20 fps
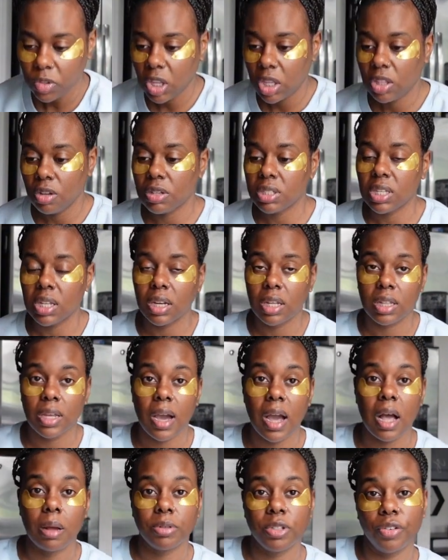There was another
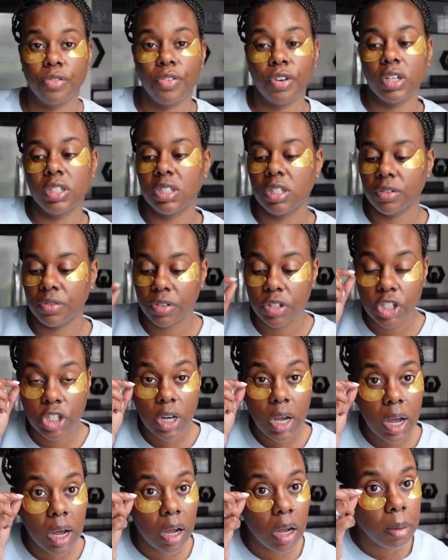option for a different
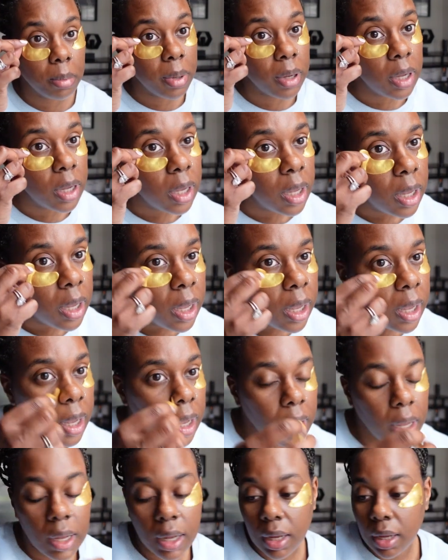job,
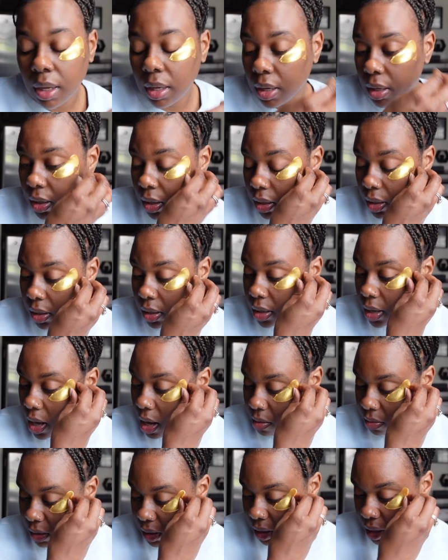and
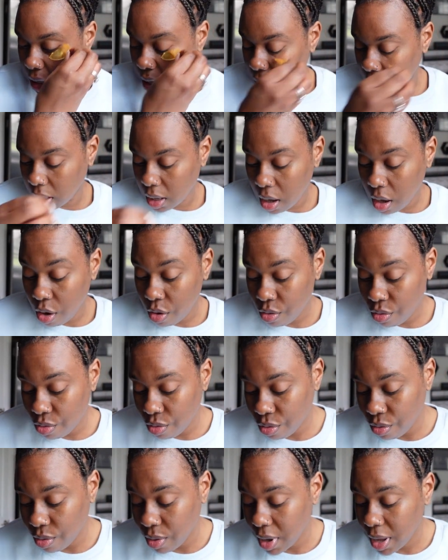I was like,
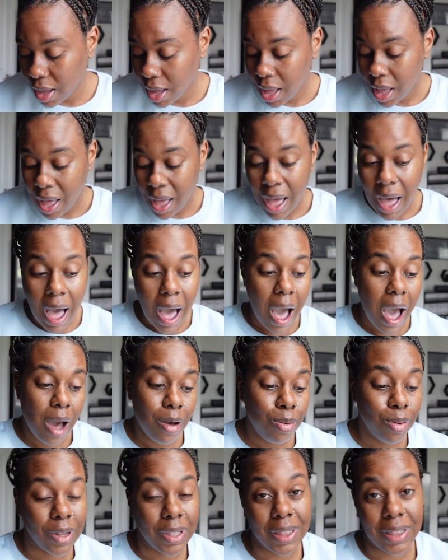oh, I
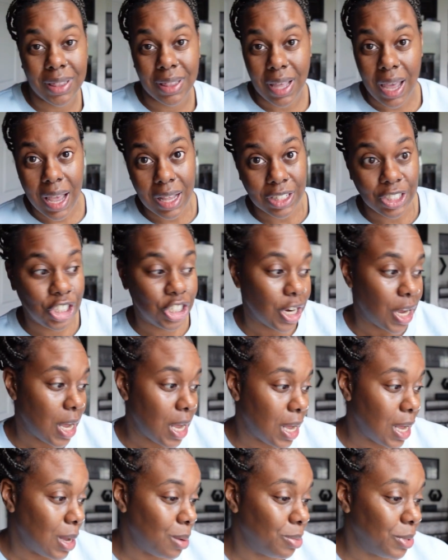want that
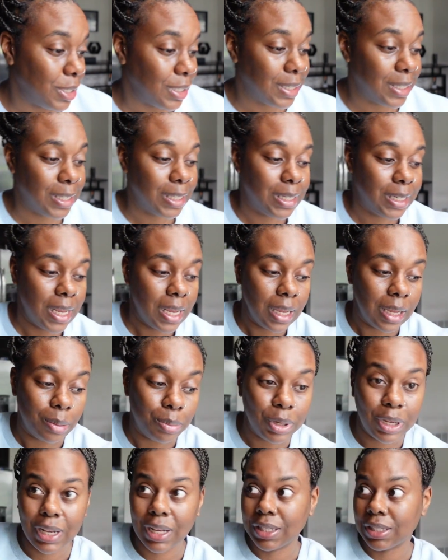job instead
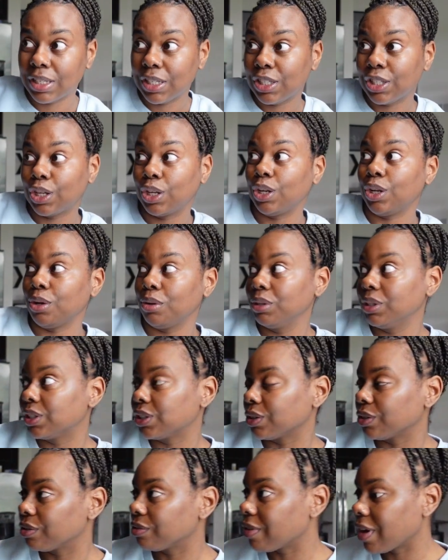because it's
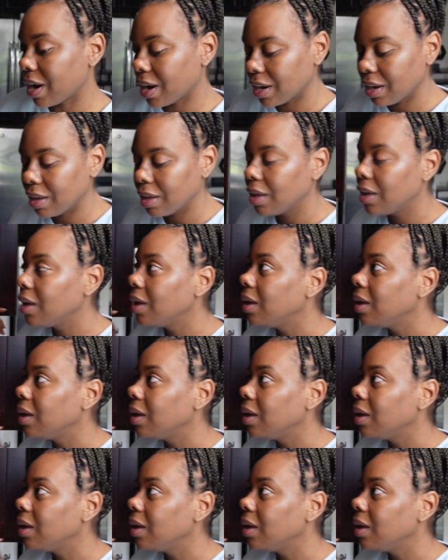closer, right?